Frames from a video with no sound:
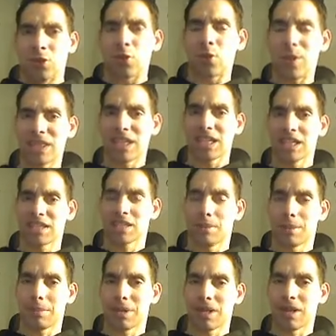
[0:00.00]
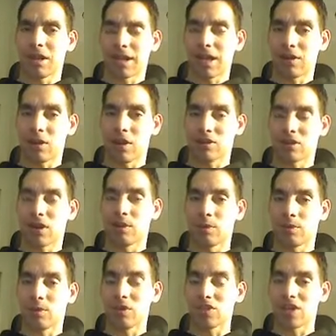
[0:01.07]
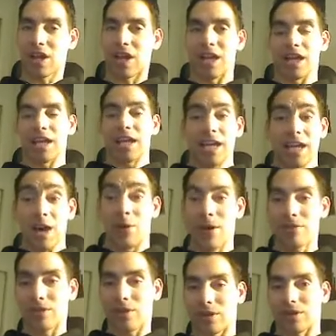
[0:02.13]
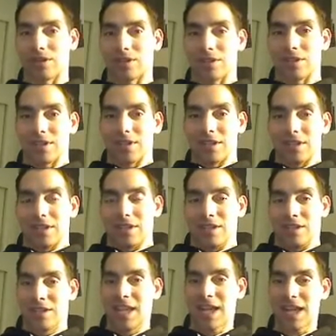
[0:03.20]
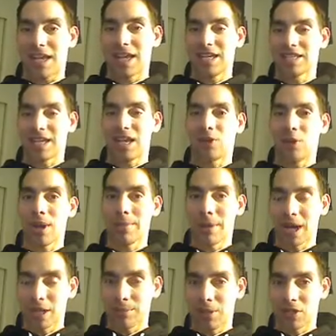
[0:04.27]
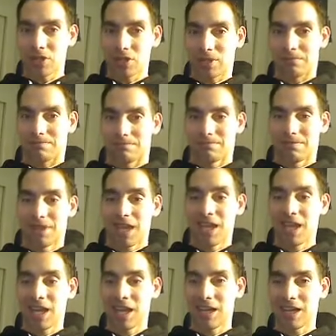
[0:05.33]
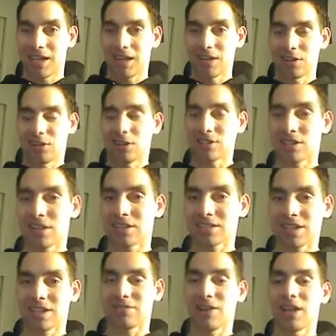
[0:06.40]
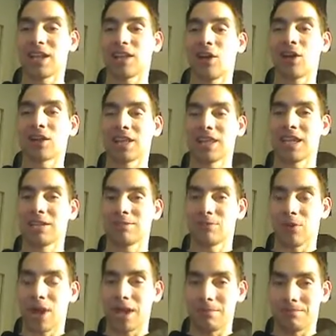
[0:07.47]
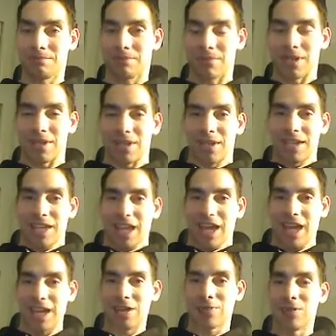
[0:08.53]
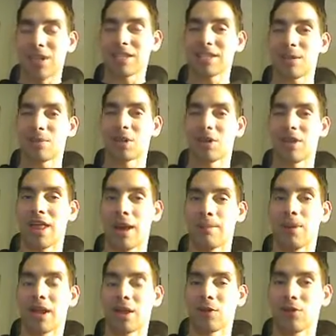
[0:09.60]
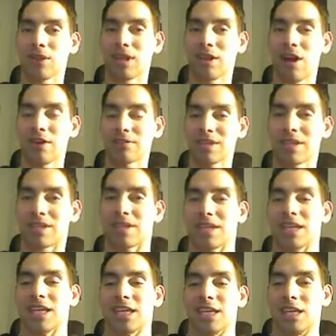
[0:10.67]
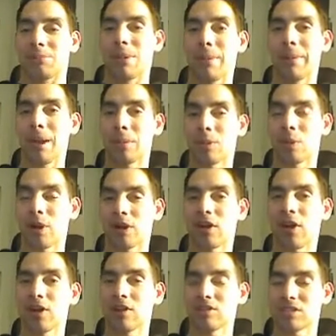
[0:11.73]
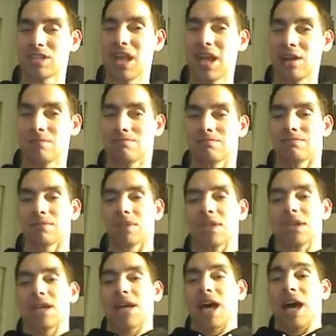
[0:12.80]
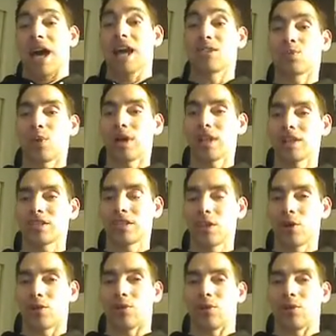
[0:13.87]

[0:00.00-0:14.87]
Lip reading: do I think Nick's going to be able to knock out Carlos Condit with one shot. However, Nick is a great body puncher, and Carlos Condit's got a very long and lean frame. And if Nick's able to go to that body early and often, he may be able to wear Carlos down. As well as,